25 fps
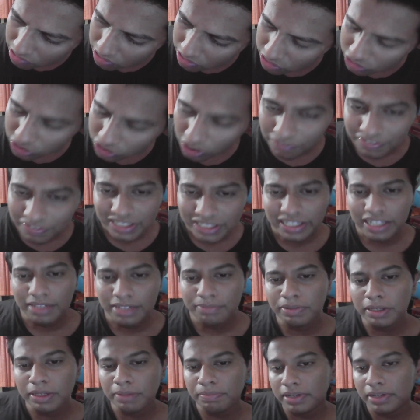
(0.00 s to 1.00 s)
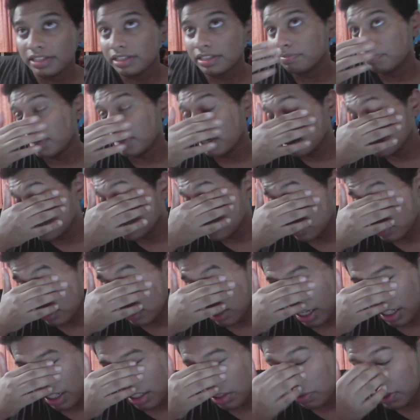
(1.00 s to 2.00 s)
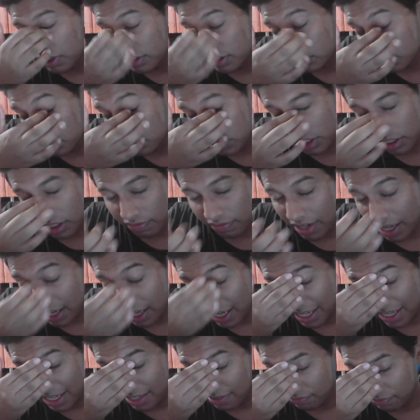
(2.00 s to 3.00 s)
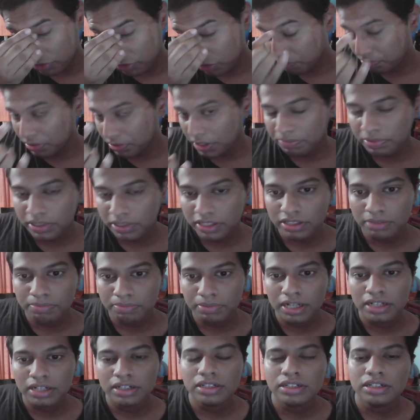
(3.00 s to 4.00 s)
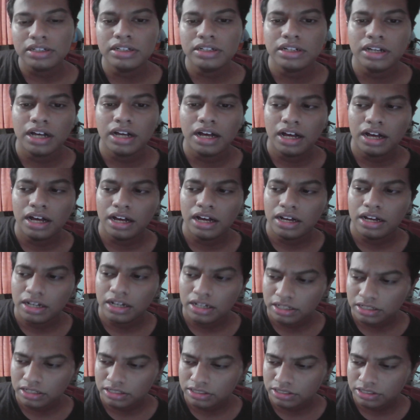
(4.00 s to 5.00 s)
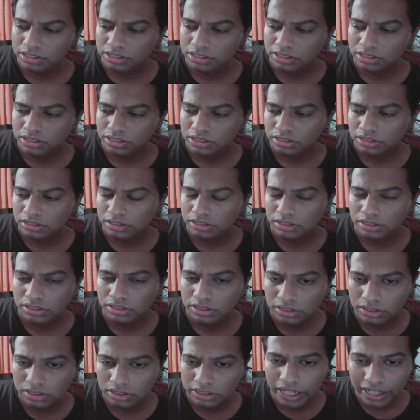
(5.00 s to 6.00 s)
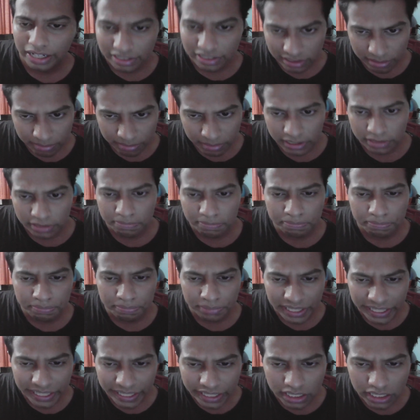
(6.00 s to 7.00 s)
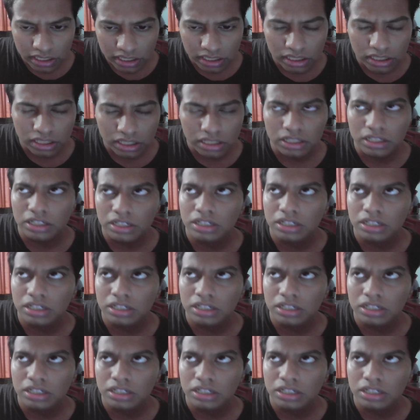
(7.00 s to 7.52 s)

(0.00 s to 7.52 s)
obviously, people in the bunker are the ones who survive. So people in the bunker are Elizabeth, Peter,